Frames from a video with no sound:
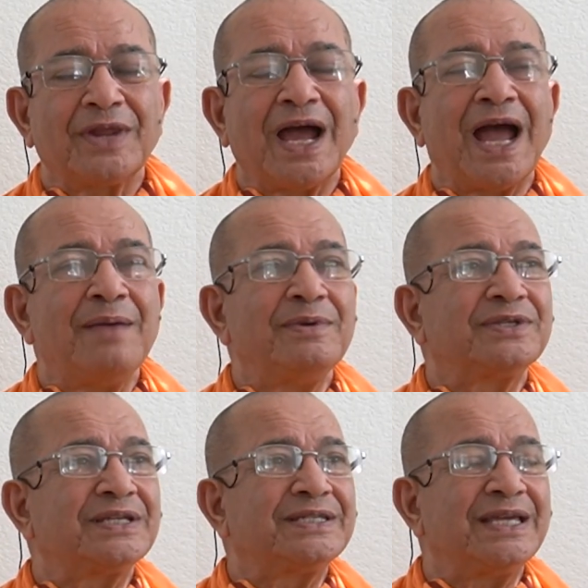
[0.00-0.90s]
I am in
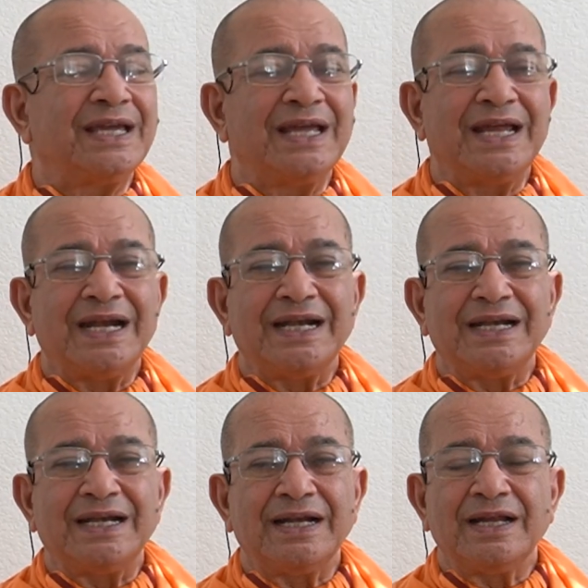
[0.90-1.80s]
such a
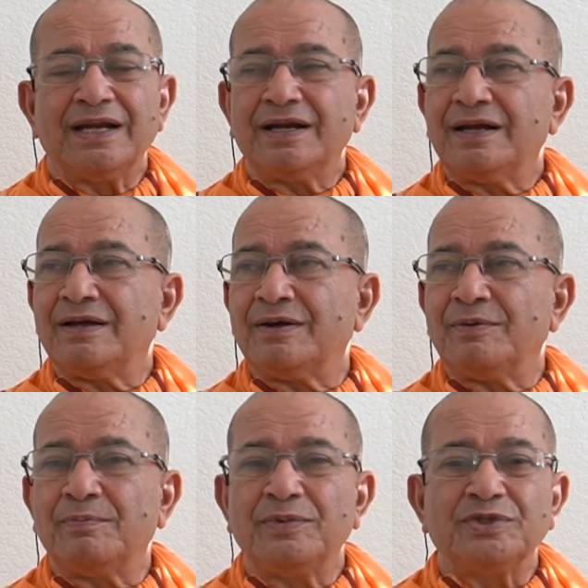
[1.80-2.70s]

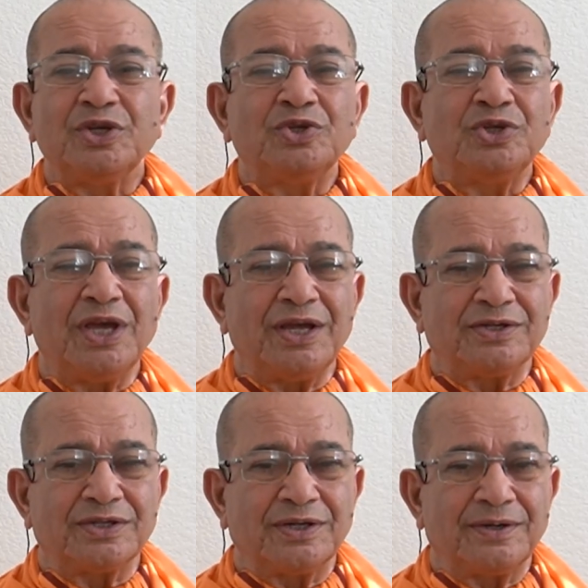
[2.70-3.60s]

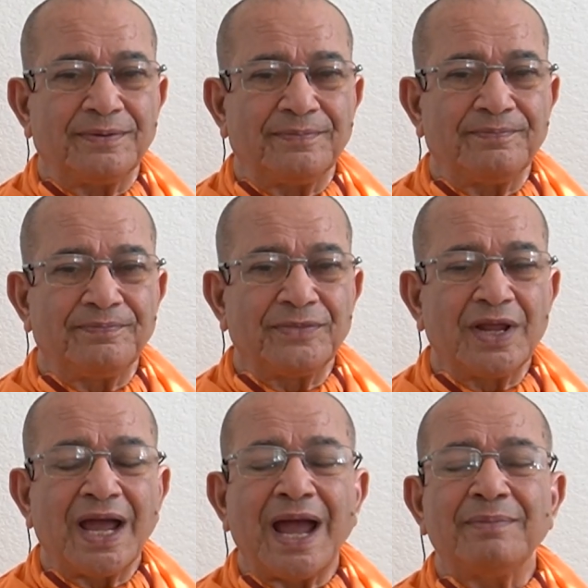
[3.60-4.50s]
situation,
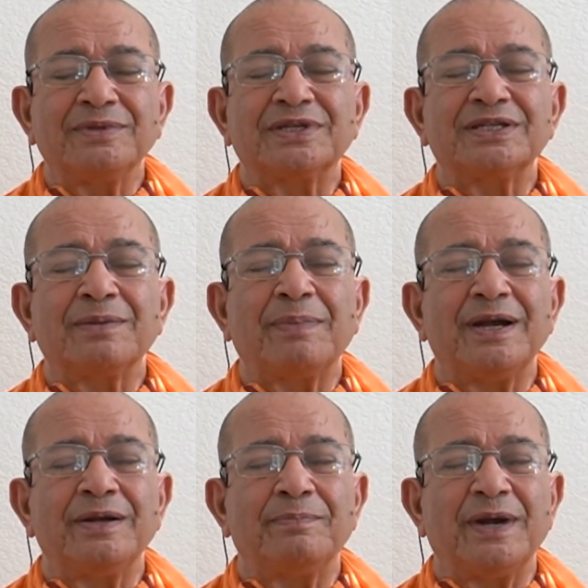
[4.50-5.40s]
I am in such a
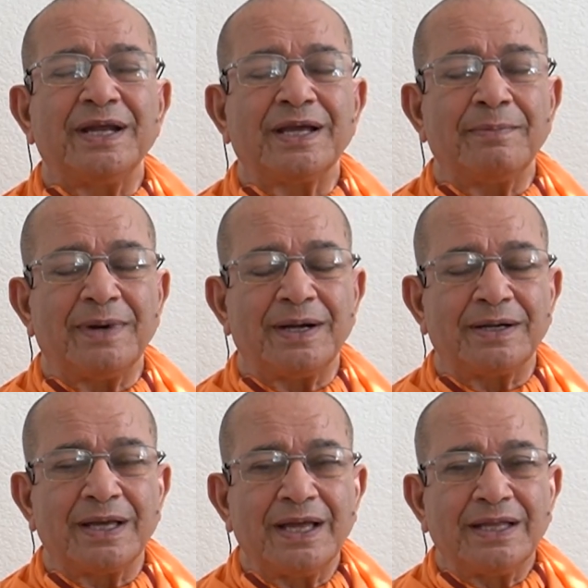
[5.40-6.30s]
predicament
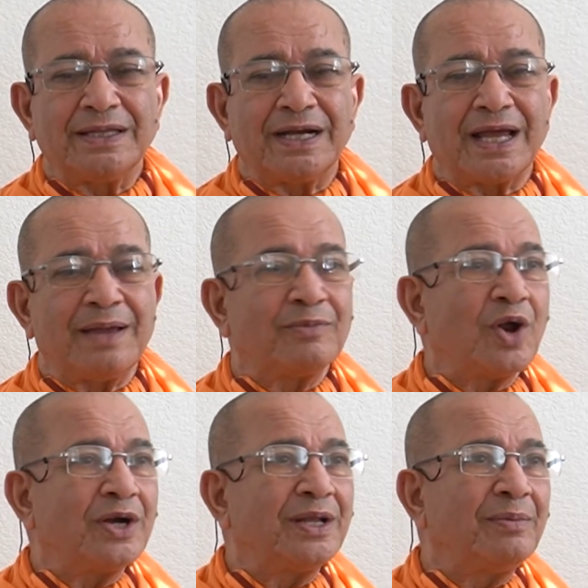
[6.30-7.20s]
that I am
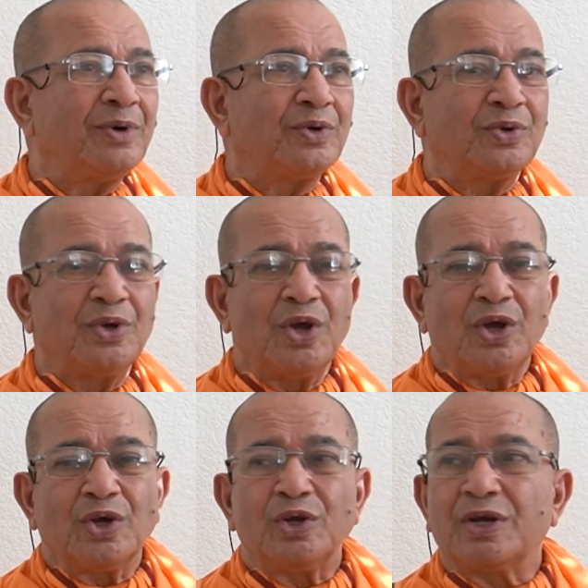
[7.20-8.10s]
not able to
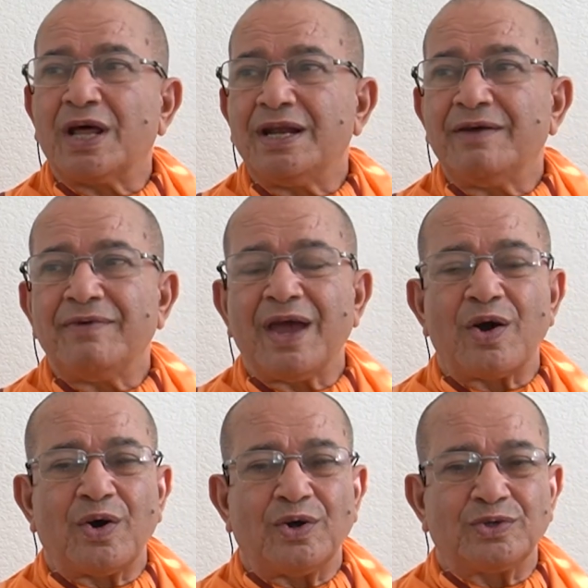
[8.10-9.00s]
run away
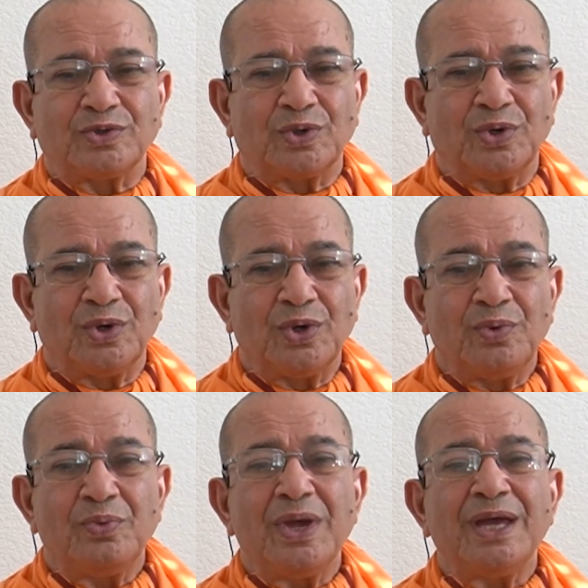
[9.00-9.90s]
also.
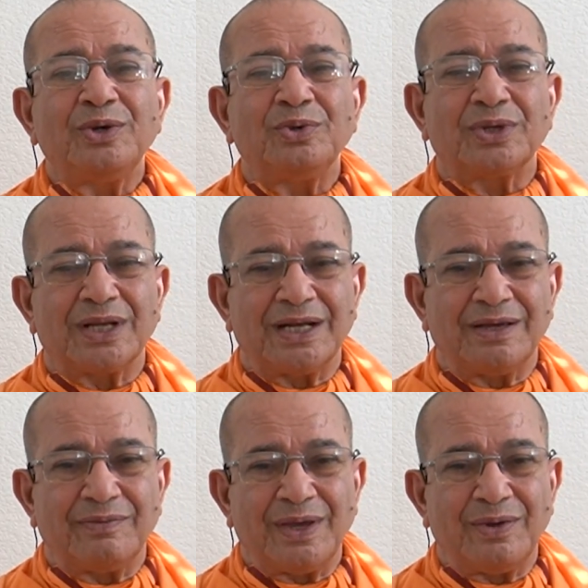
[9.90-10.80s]
Where to run
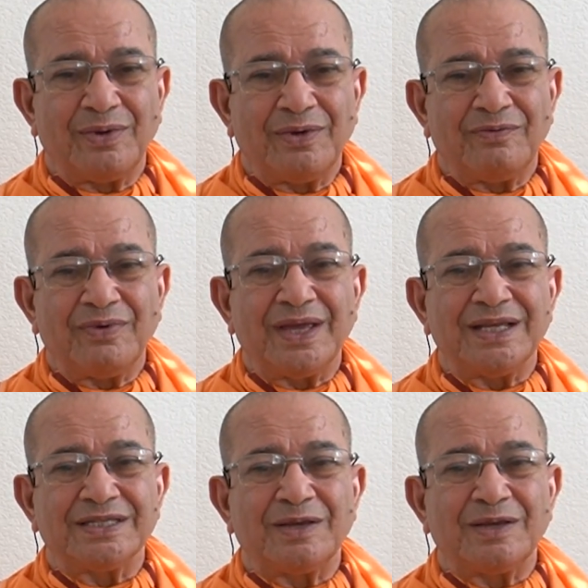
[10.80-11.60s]
away? Where is